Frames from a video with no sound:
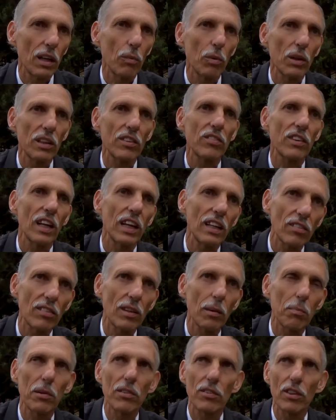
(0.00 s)

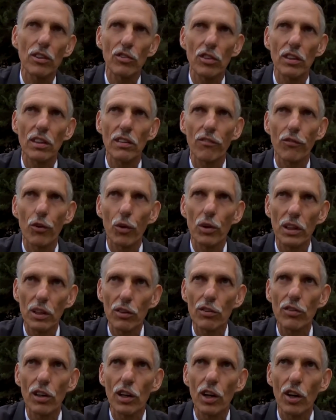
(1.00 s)
restates the position 4
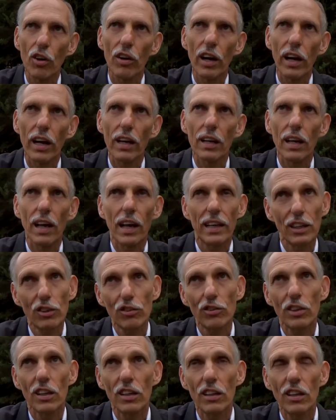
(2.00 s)
years ago, and in
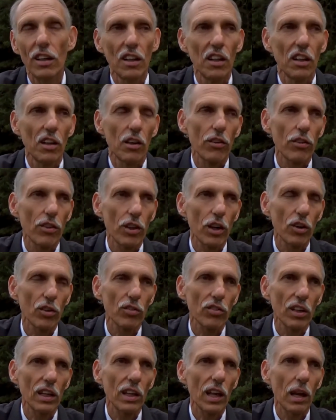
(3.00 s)
addition
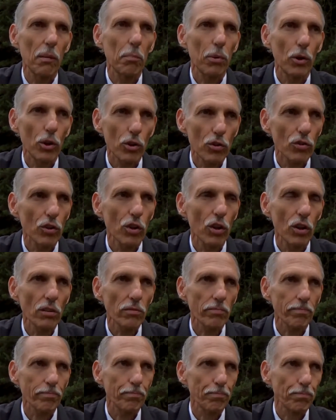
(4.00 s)
throws in his personal